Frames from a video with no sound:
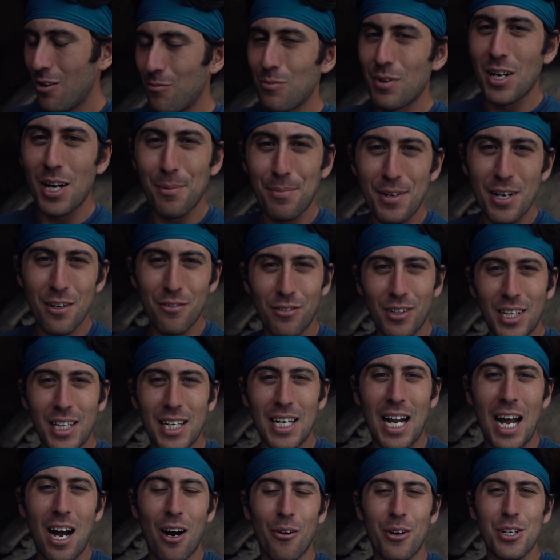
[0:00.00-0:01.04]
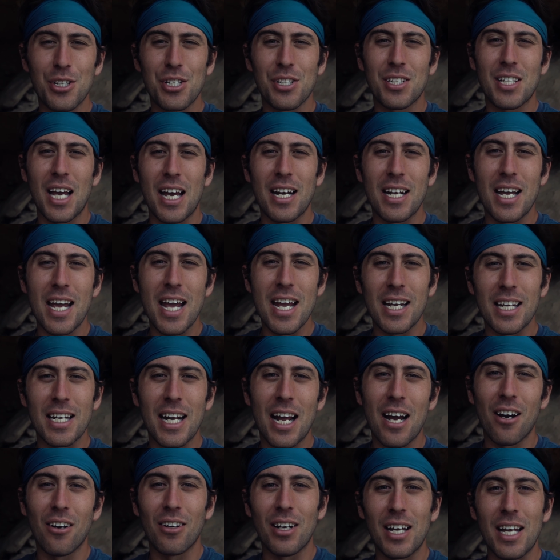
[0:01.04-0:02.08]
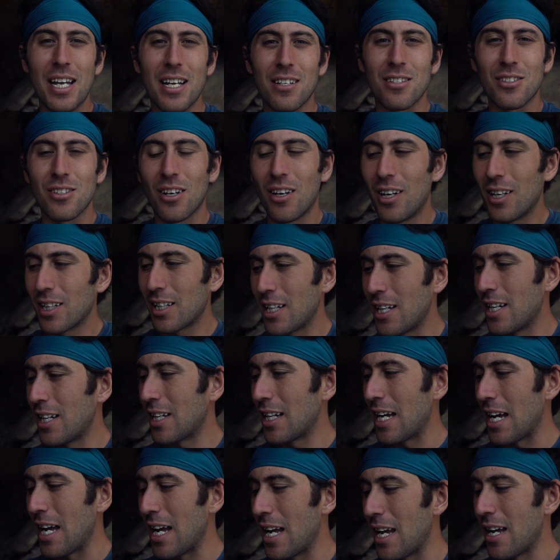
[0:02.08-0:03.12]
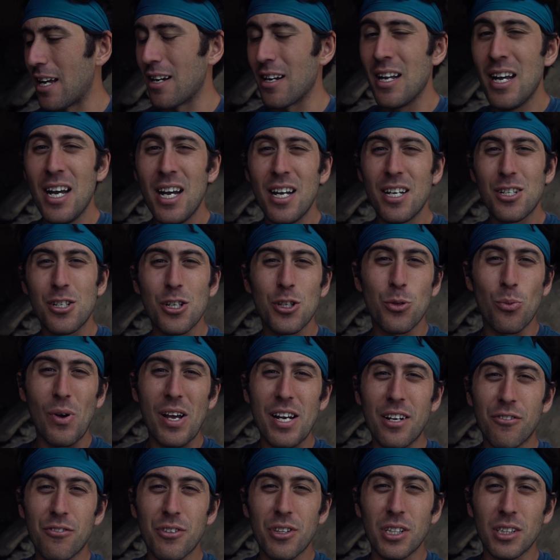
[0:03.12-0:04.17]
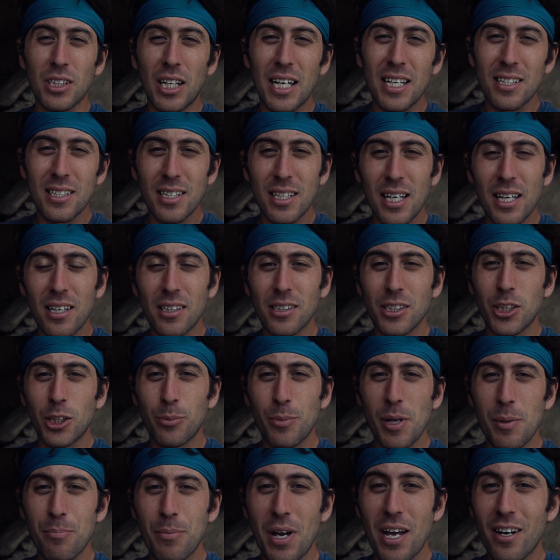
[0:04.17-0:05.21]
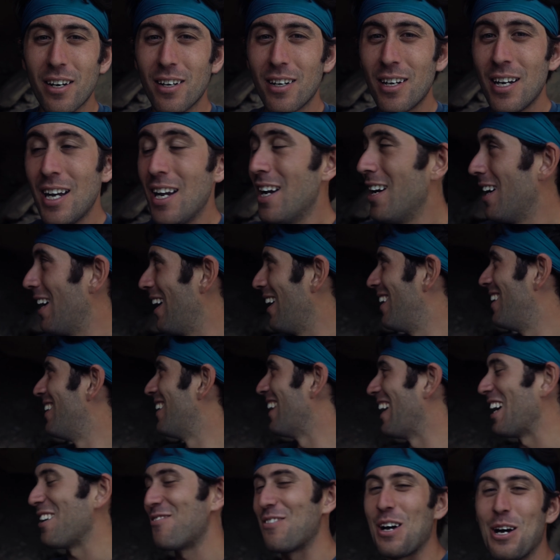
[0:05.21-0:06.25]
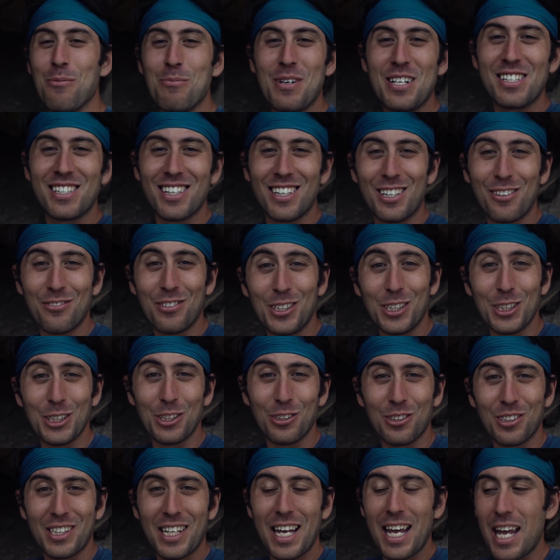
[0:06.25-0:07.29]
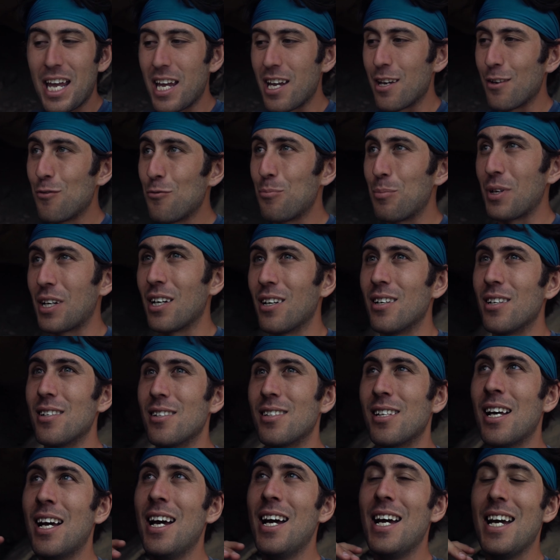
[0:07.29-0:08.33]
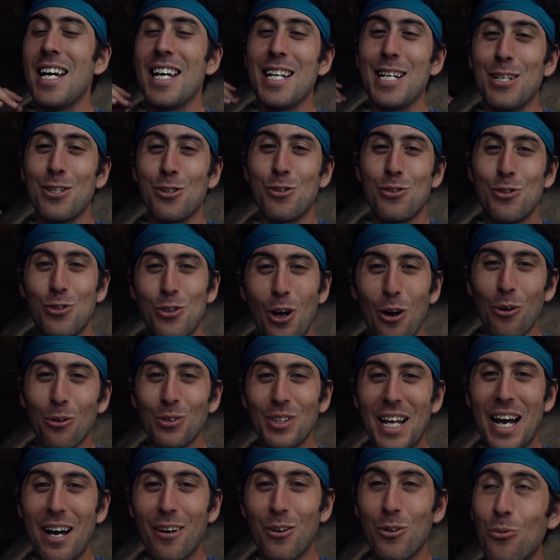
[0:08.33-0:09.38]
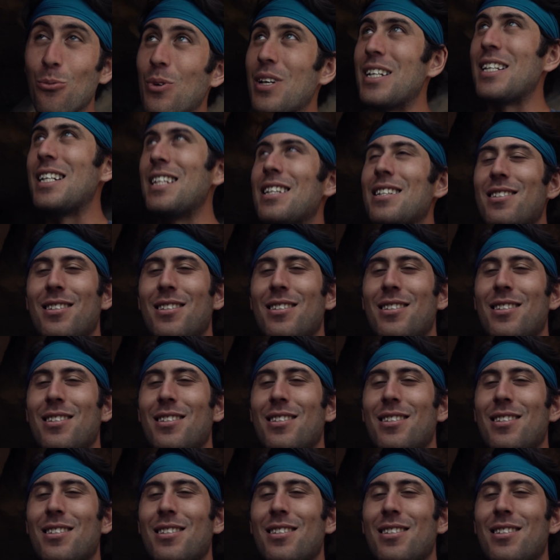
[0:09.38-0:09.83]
Been up here for like an hour just kind of hanging out and talking and just waiting for the light to get a little bit better. I found myself a little cave because it is so loud and windy.